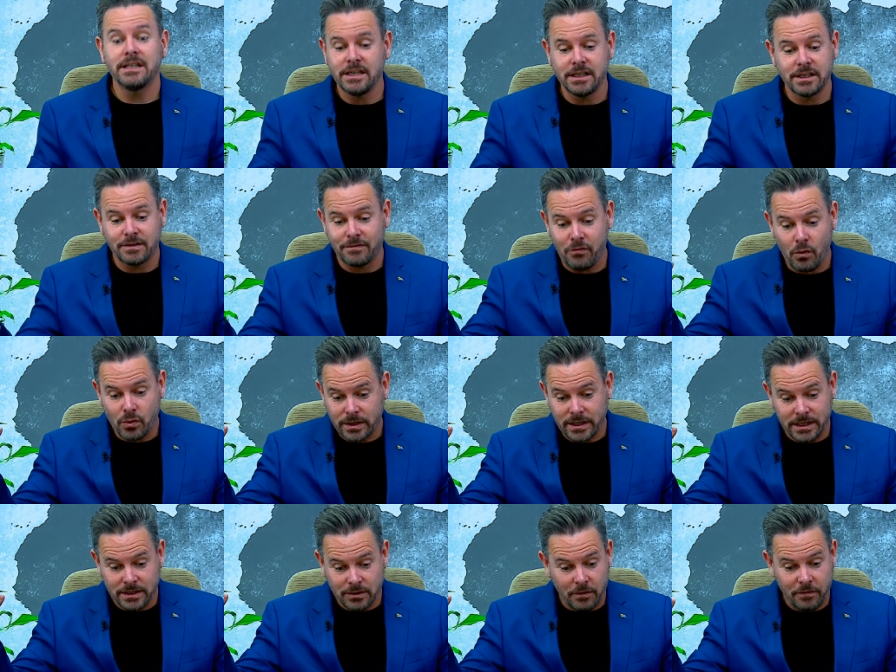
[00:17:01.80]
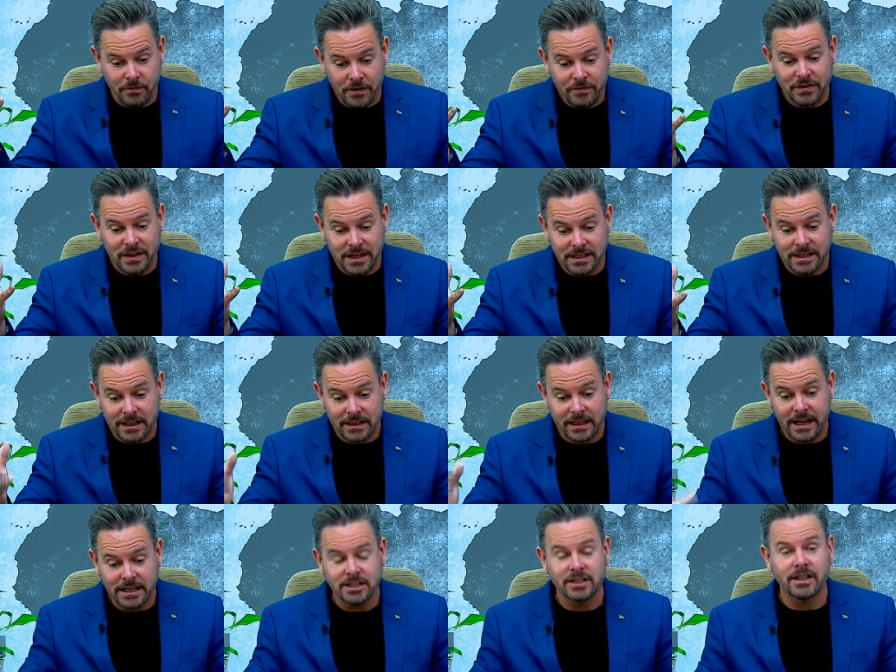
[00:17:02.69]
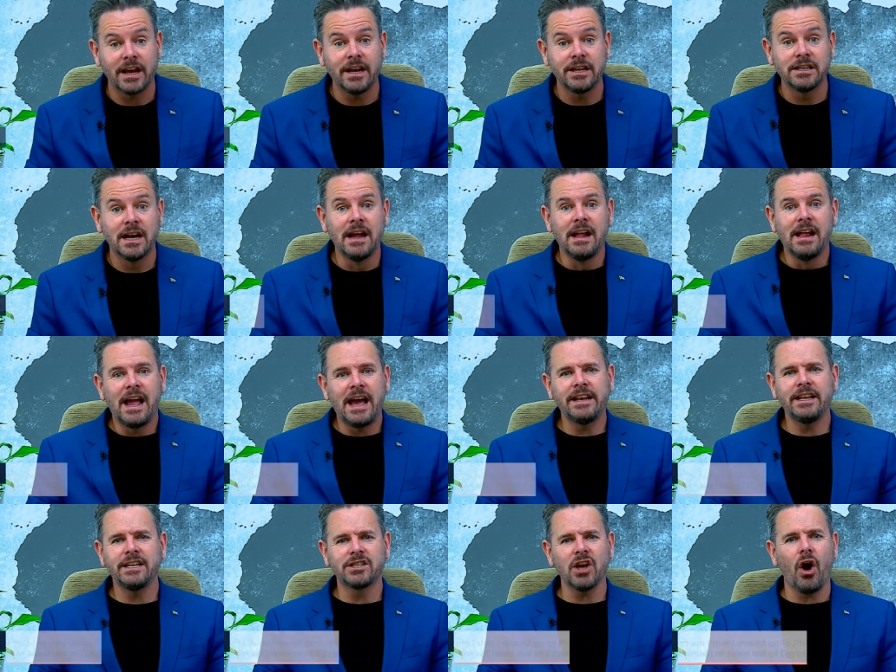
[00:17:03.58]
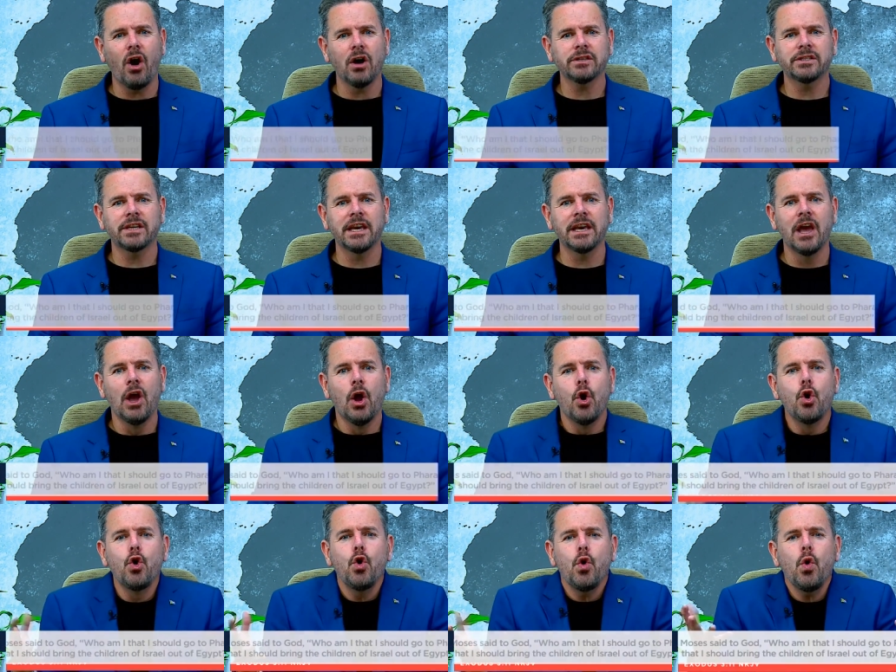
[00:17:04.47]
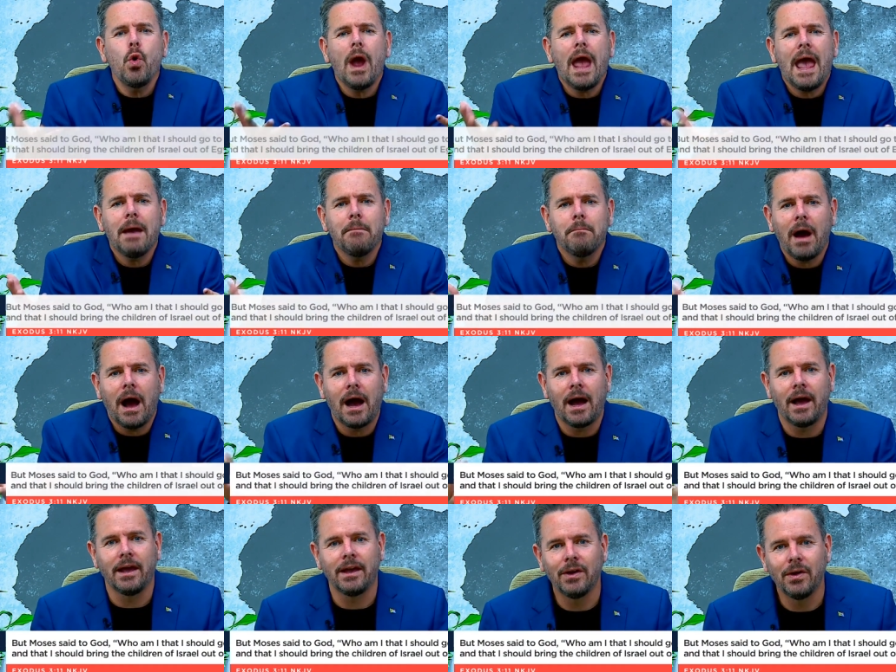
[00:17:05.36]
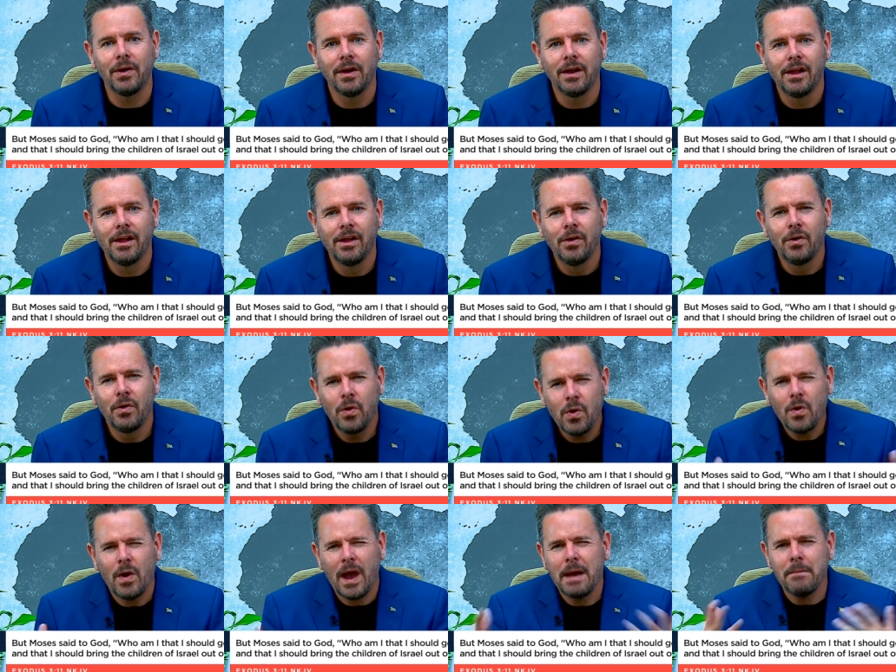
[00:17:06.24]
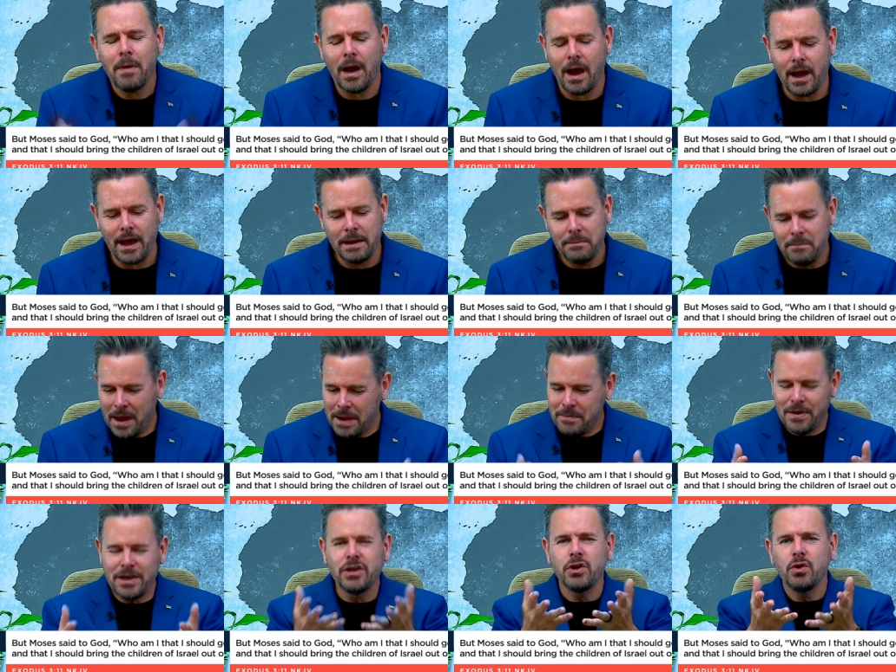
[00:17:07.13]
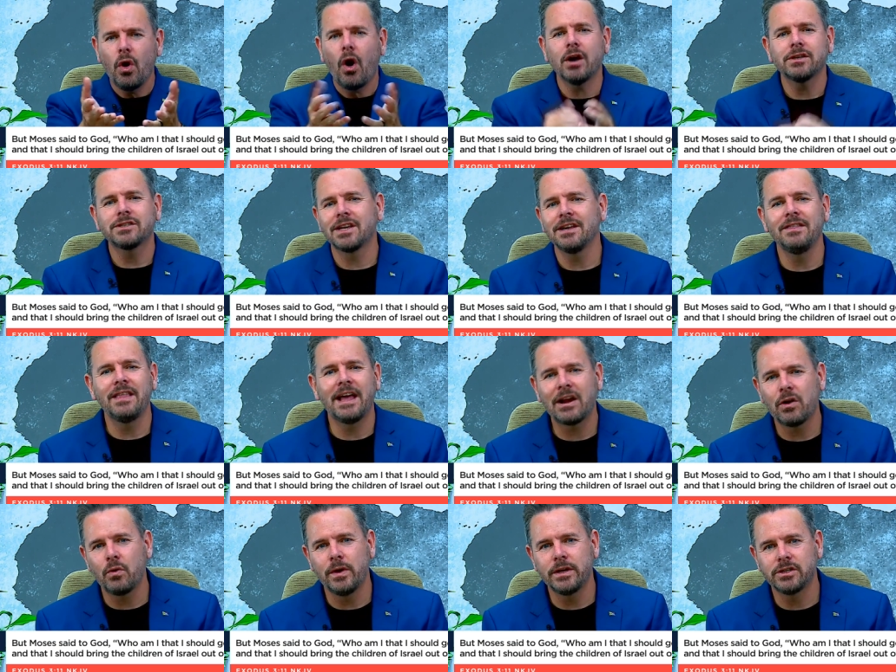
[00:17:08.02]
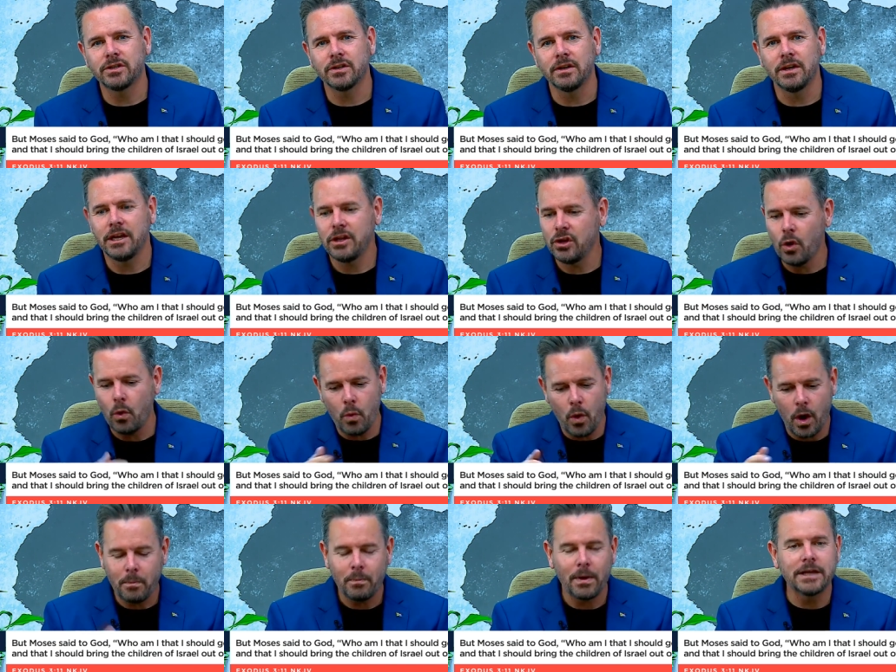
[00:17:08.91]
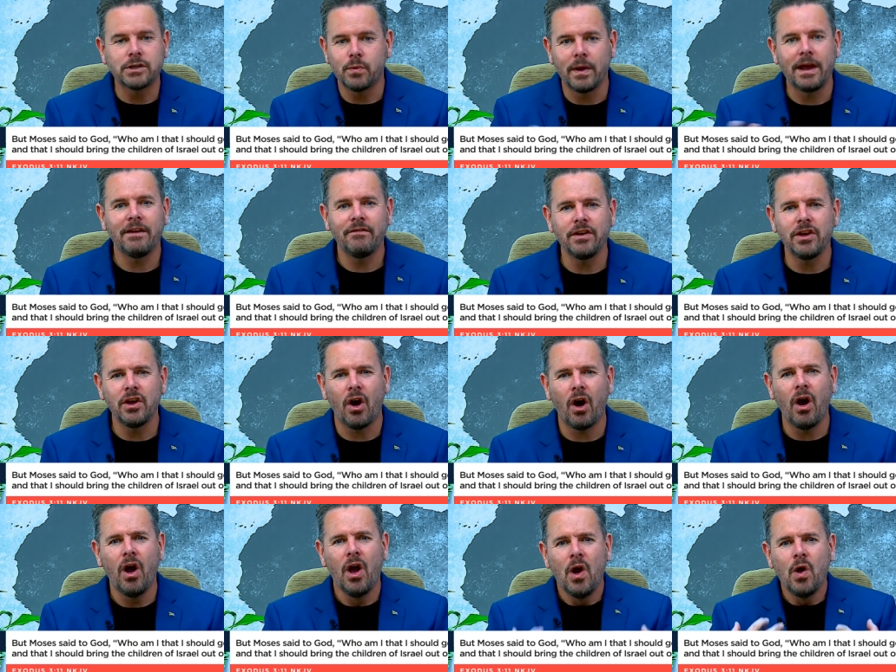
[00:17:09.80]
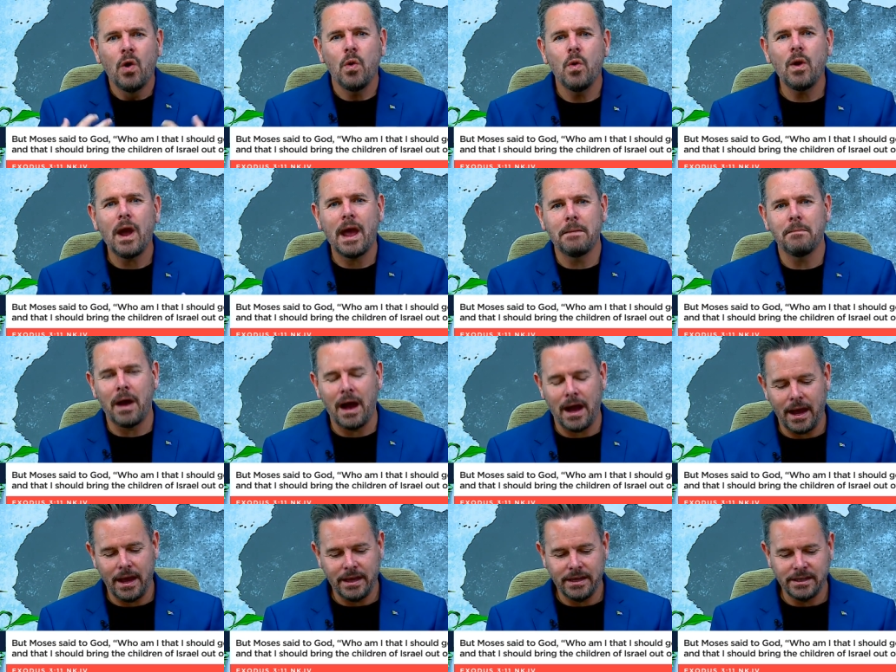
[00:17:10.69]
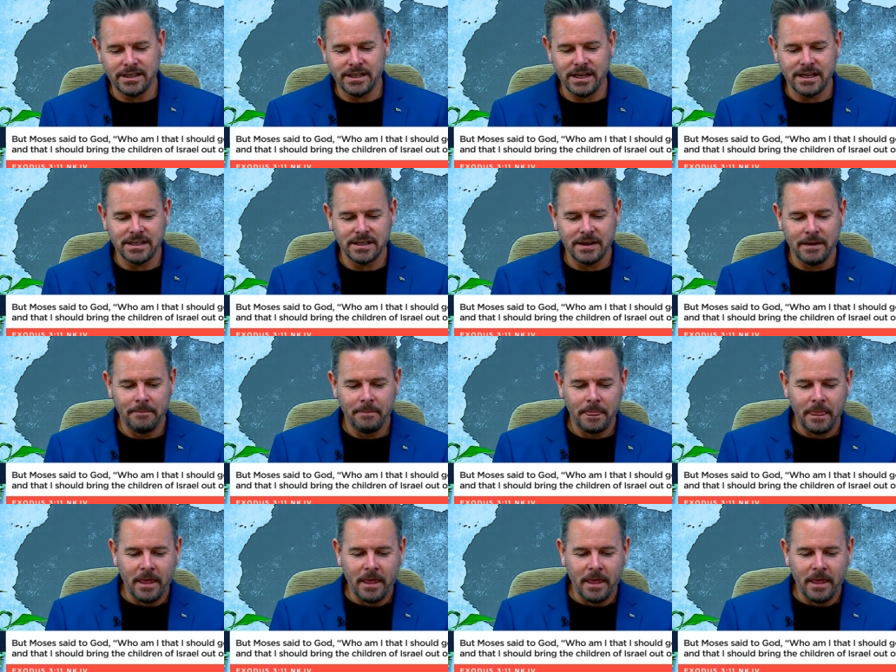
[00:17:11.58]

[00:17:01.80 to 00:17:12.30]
in his 40s or 50s at that stage, and he's asking, Who am I? Who am I? And maybe you asking that question in your workplace, wherever you are, Who am I? He says,